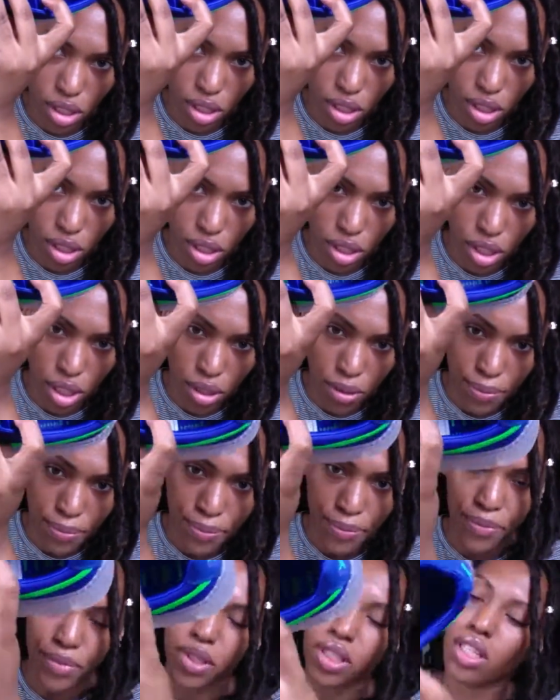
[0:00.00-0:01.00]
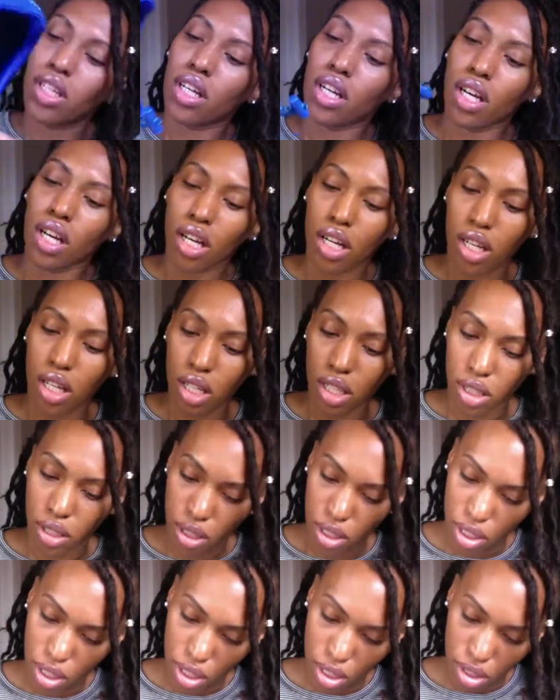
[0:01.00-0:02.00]
There you go.
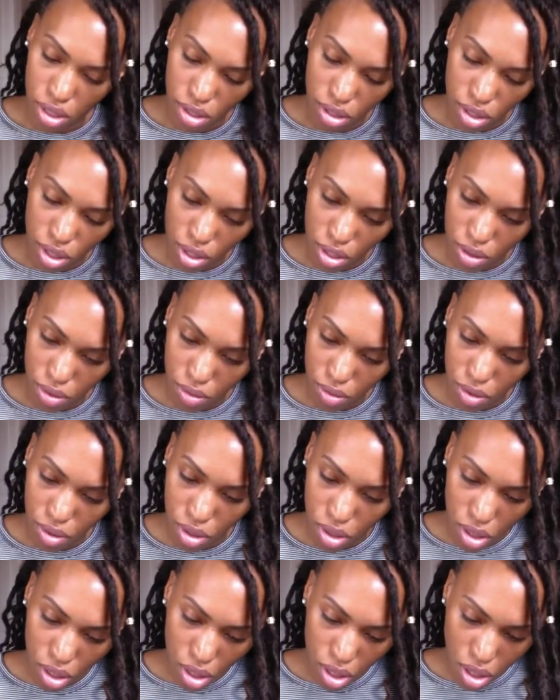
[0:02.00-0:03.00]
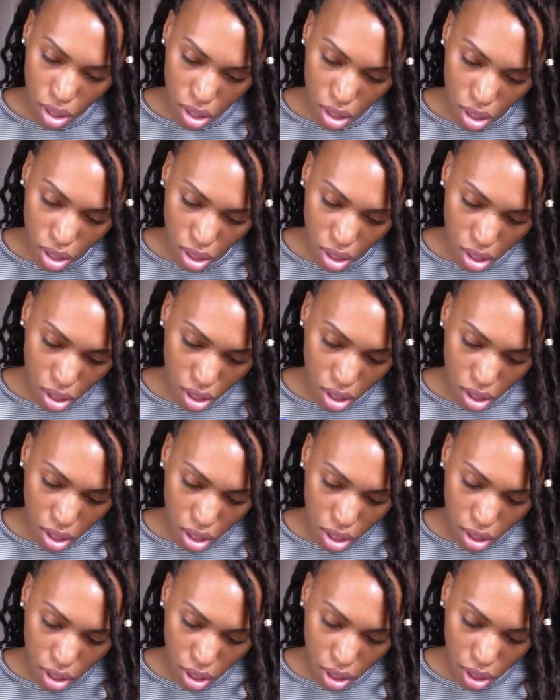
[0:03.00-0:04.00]
Okay, so
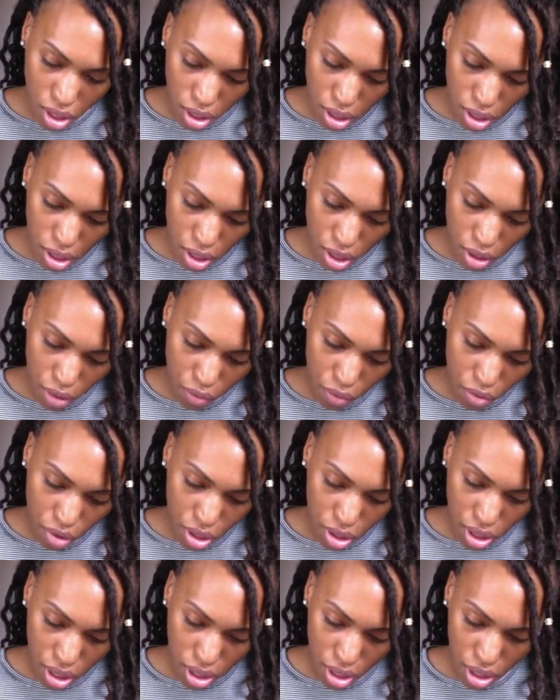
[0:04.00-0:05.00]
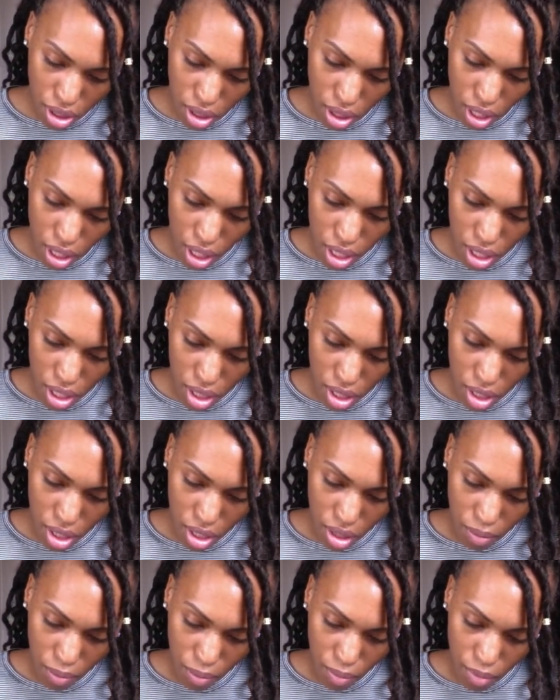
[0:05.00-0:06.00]
the little thing in the front doesn't say
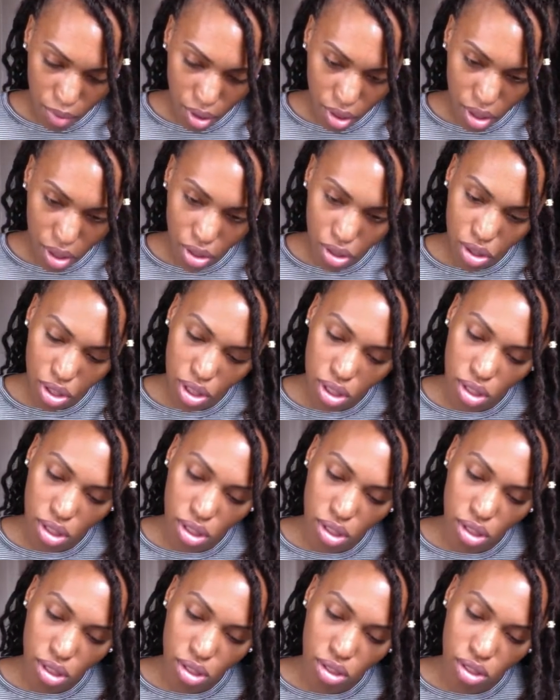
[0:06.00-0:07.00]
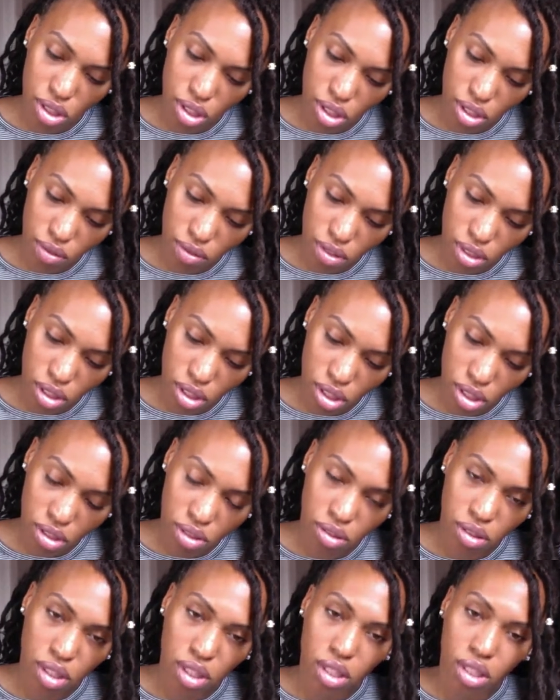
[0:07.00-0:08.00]
anything. It should have,
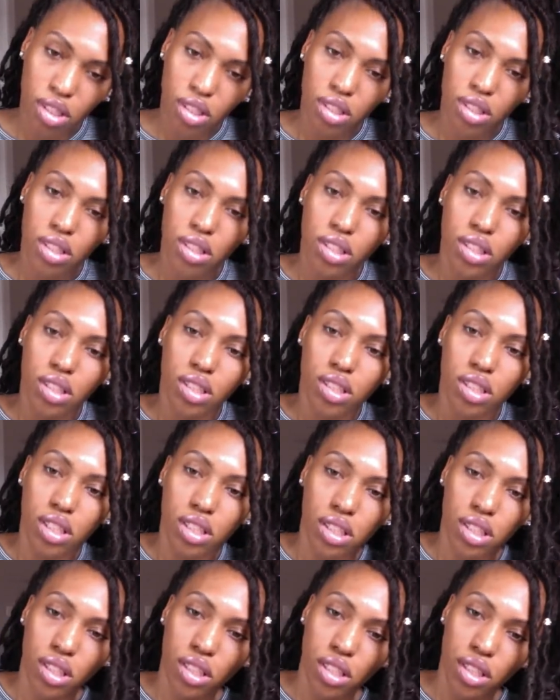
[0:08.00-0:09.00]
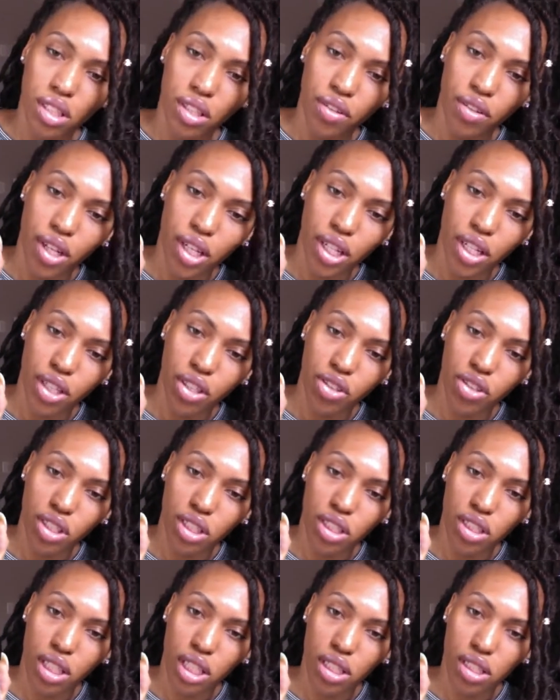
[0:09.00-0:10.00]
though. This little thing right here should
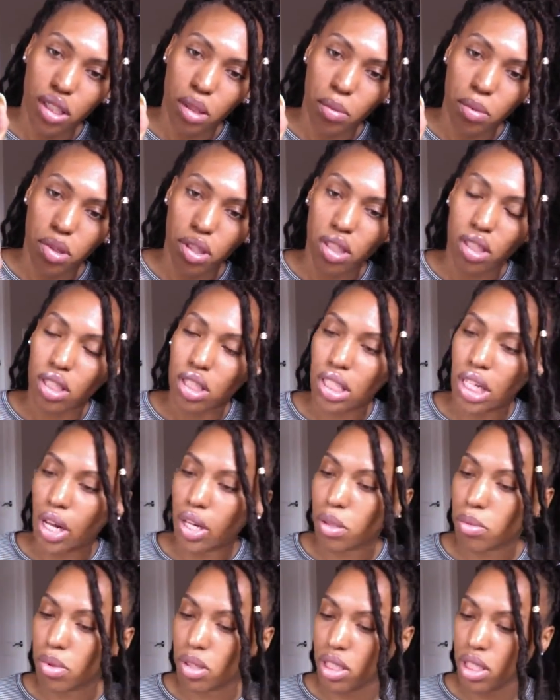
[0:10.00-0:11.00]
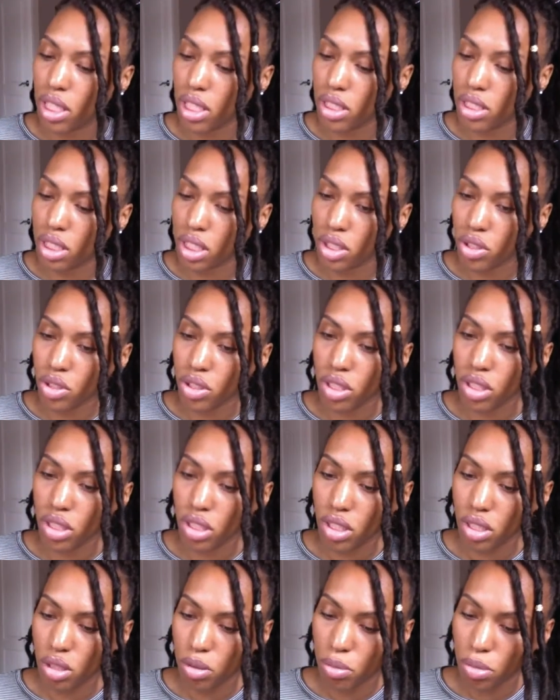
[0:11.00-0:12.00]
have said something. That would have been a nice touch,
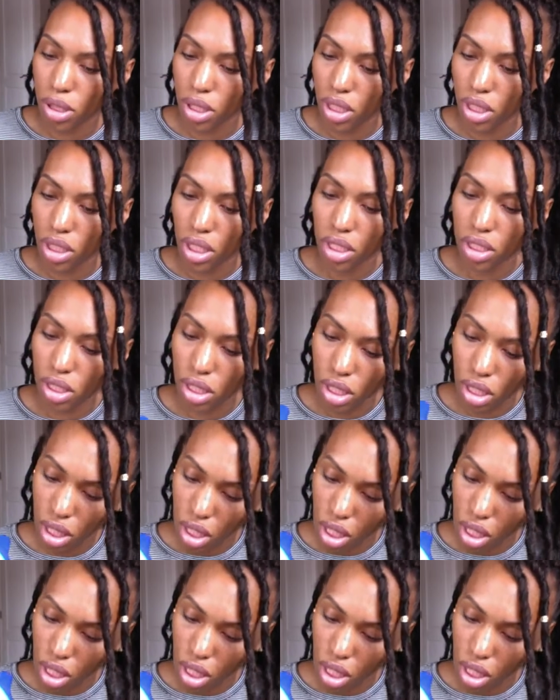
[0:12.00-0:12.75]
but it doesn't.